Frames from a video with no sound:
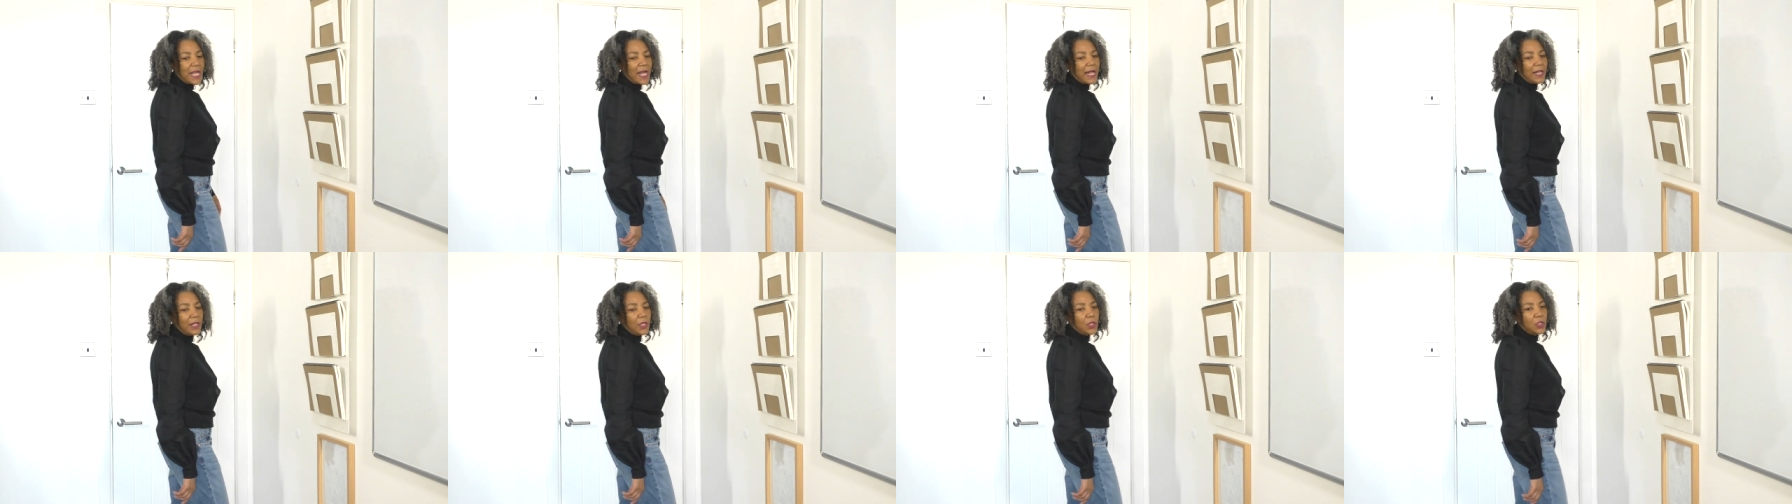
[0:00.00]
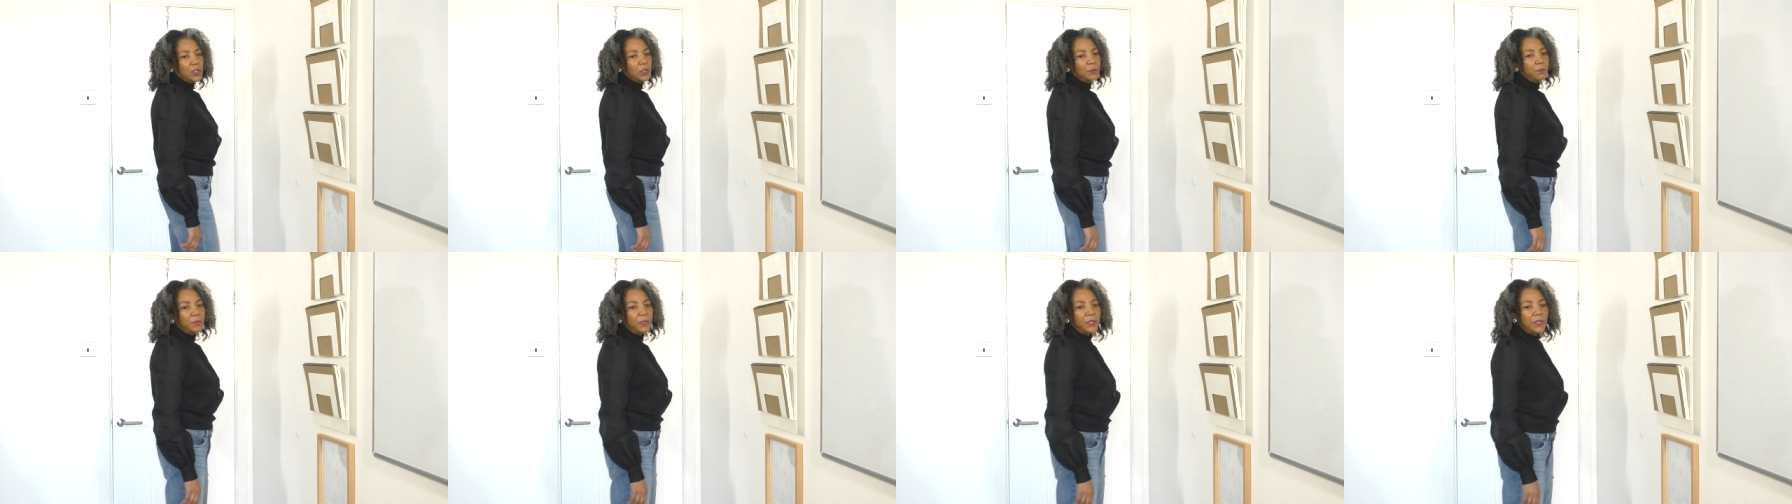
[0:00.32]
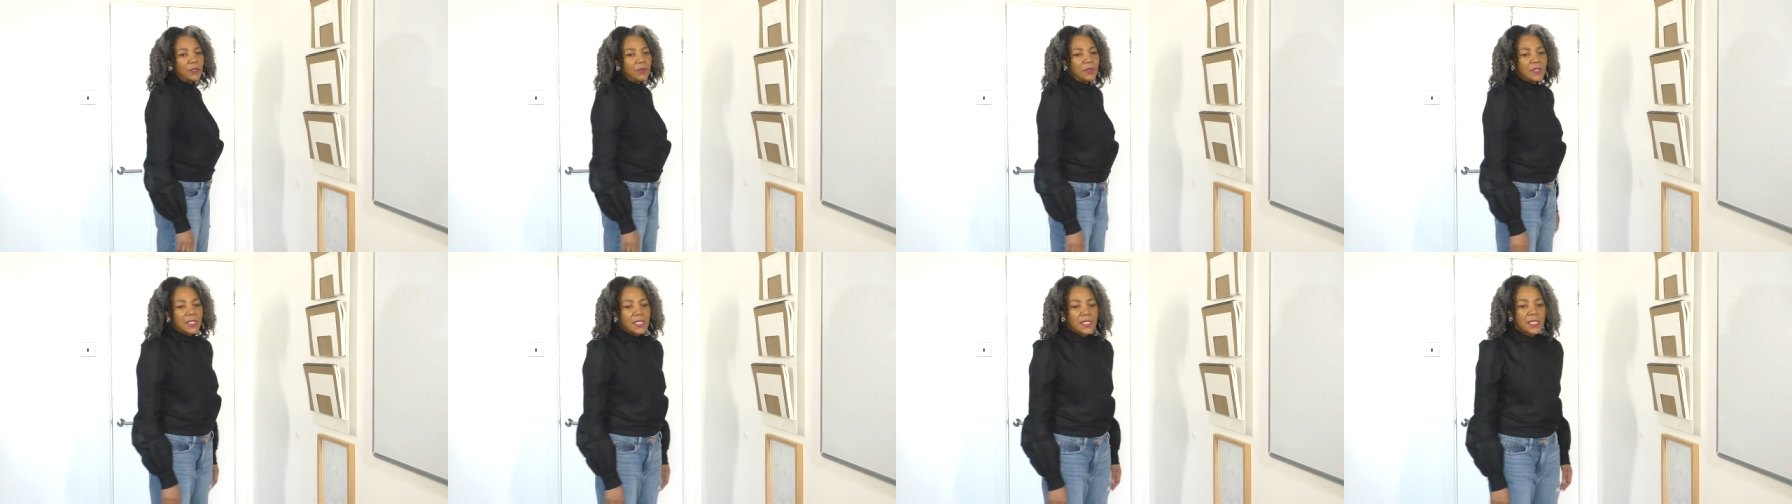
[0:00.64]
ankle
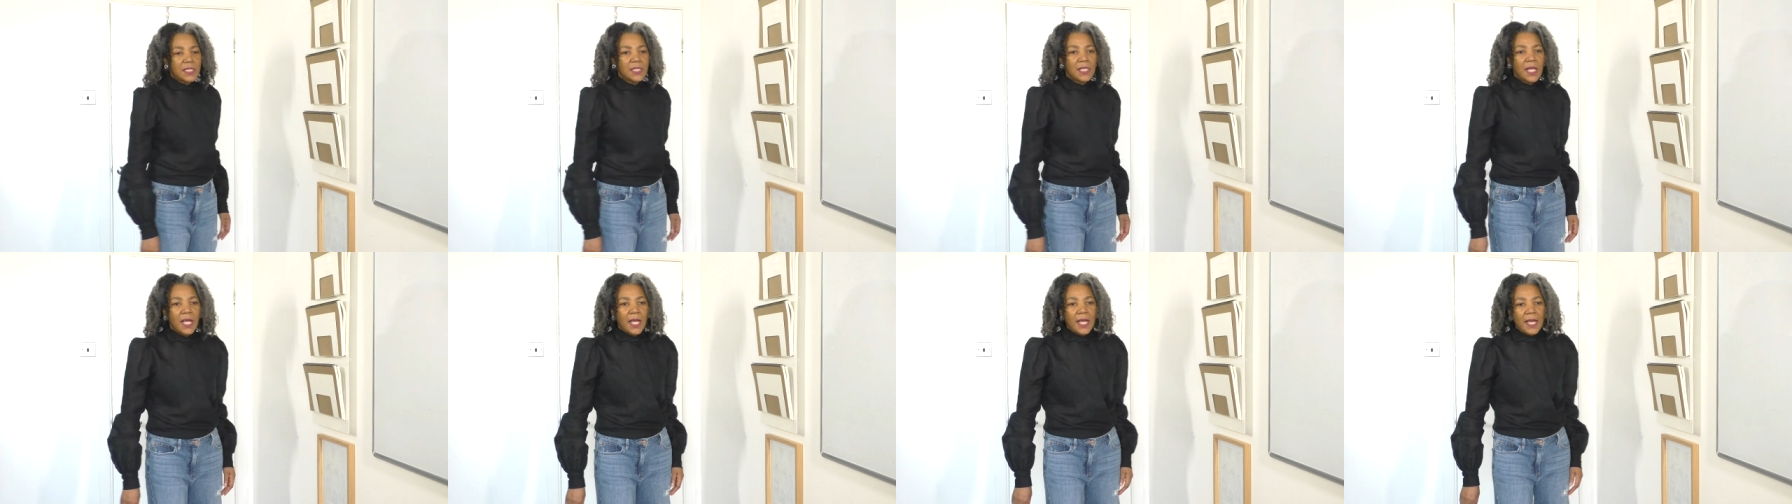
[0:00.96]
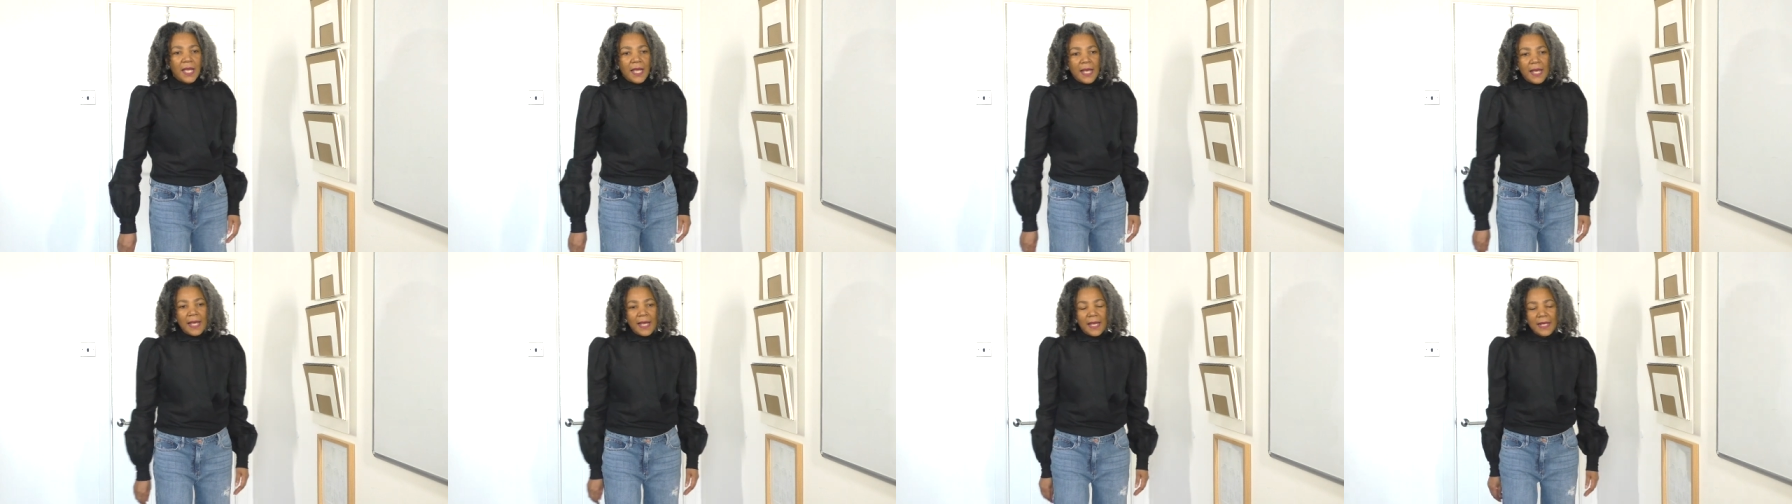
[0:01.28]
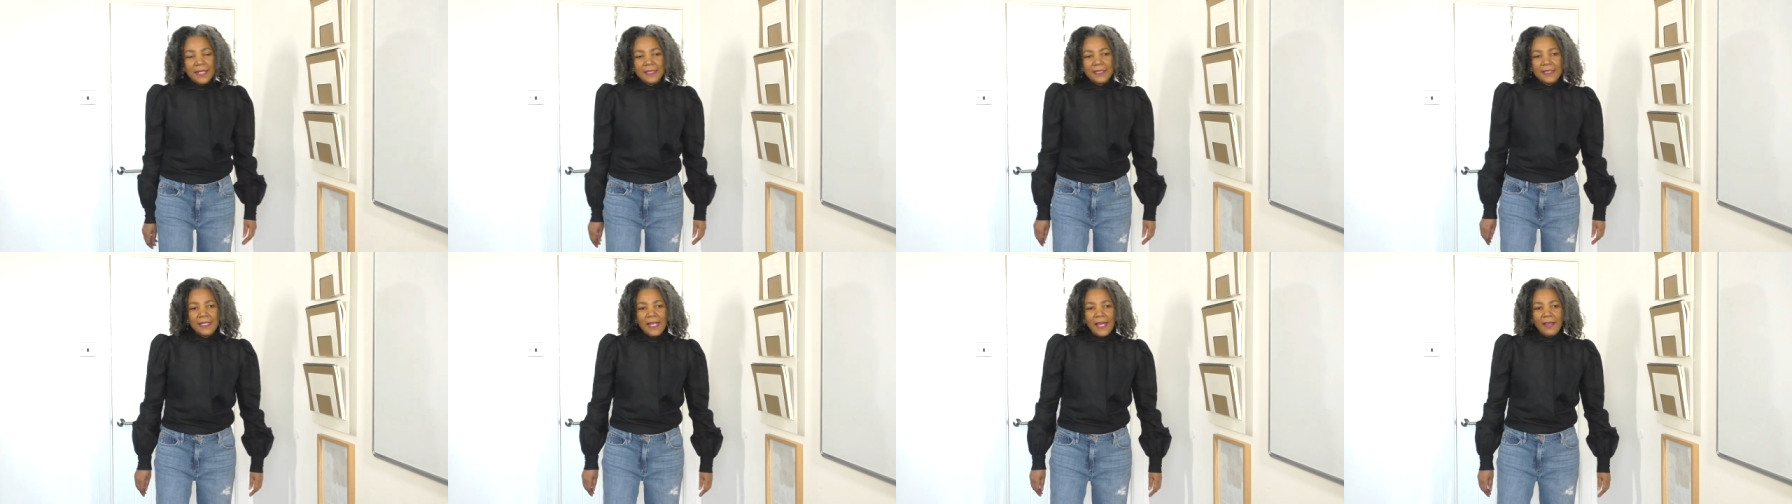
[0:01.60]
boots.
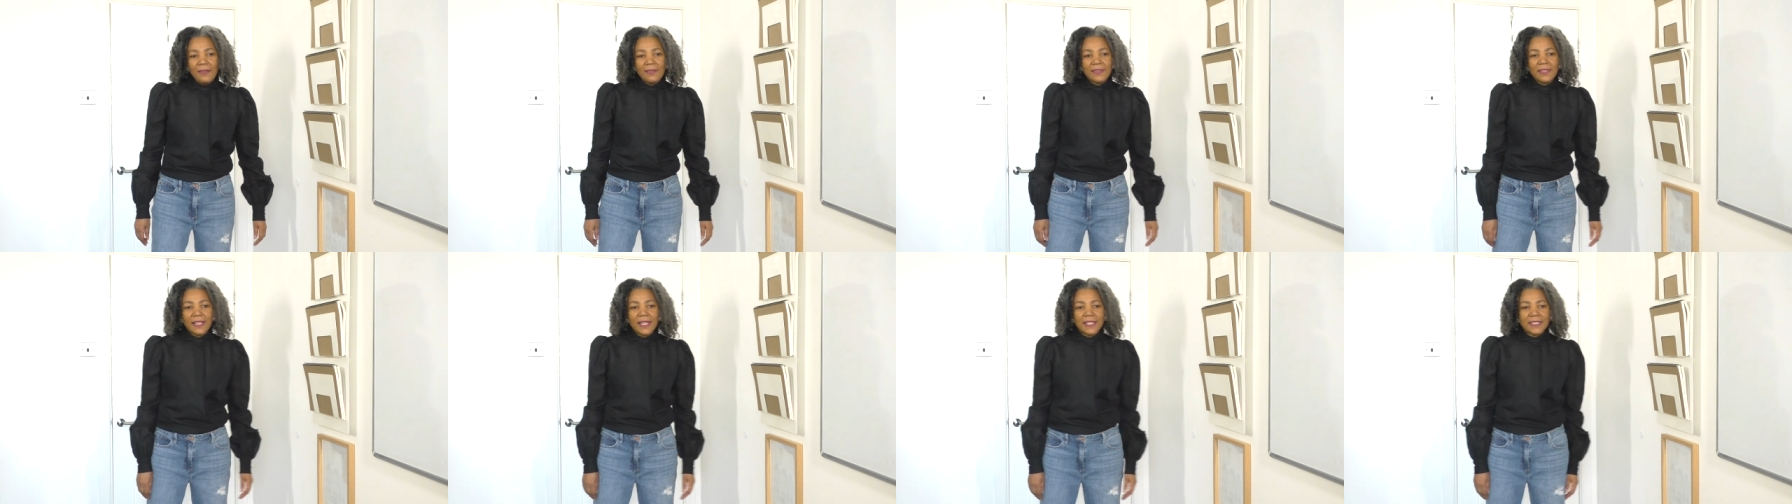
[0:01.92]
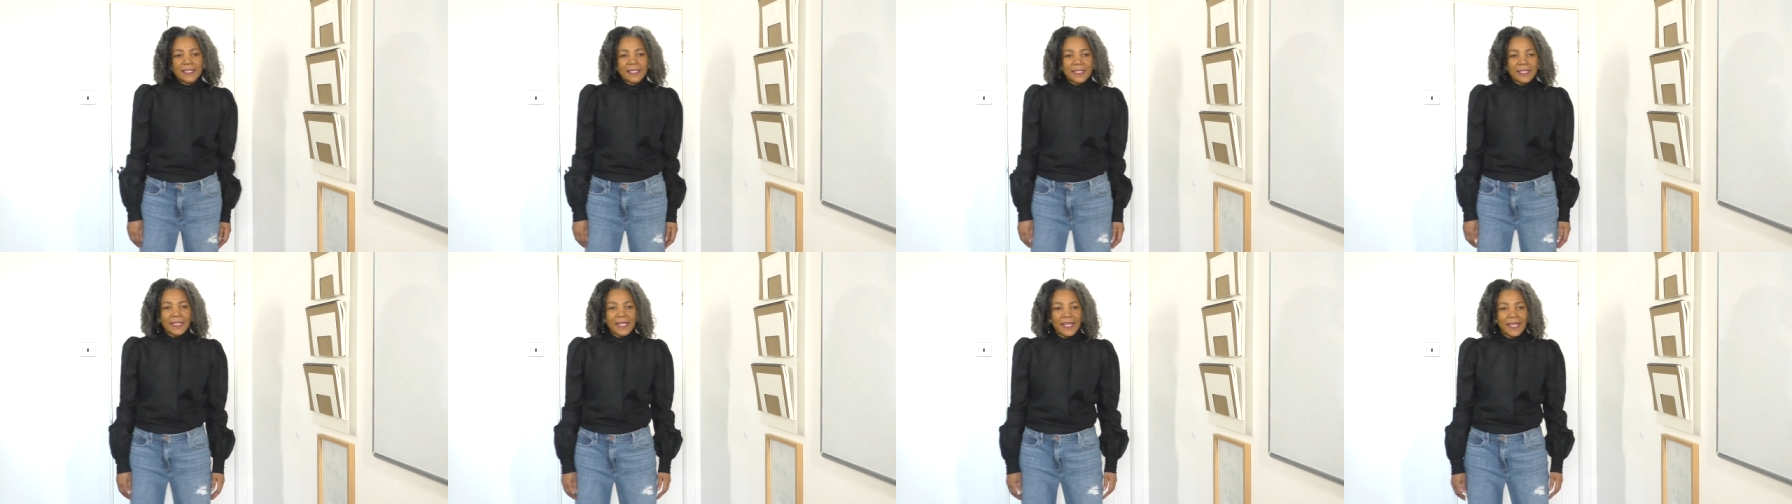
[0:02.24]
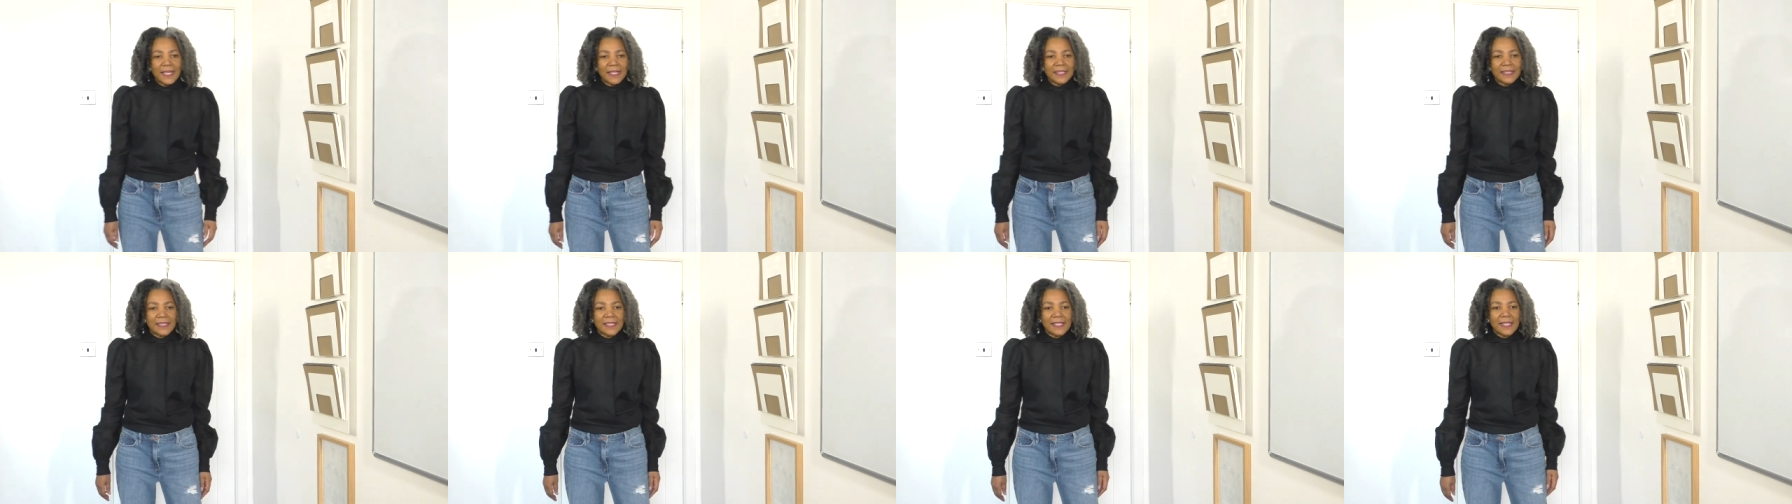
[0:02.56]
And yeah, and that's
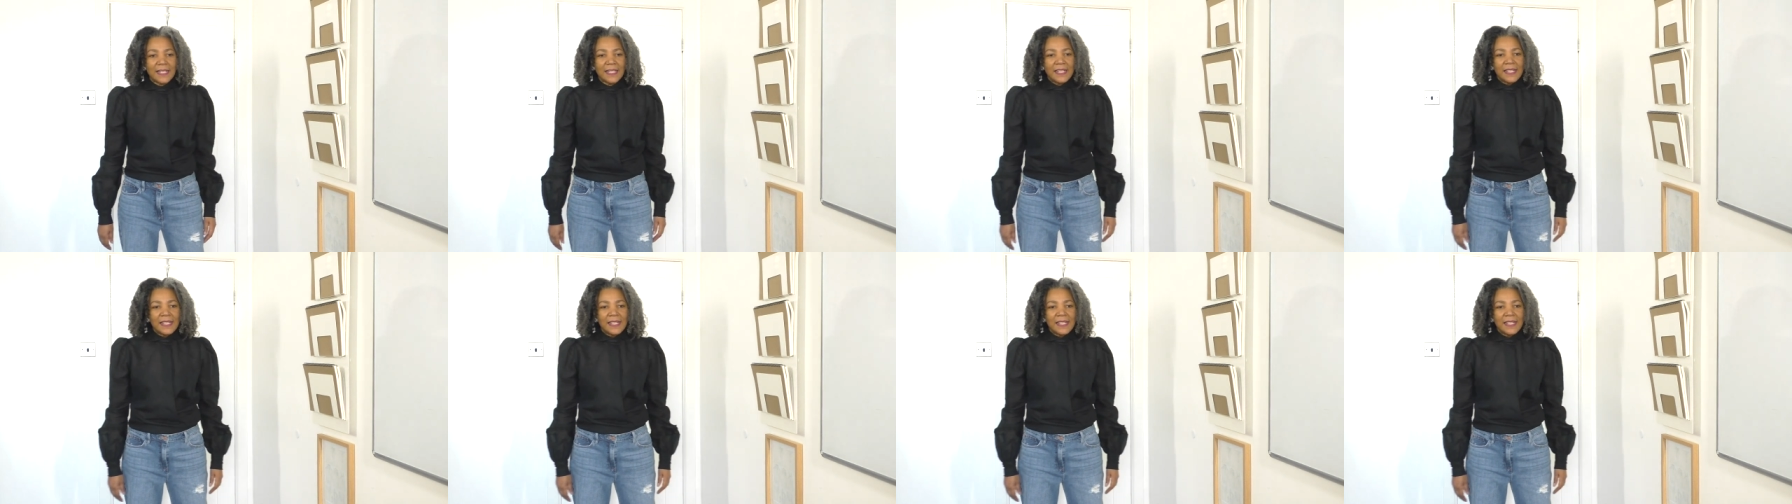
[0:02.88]
it.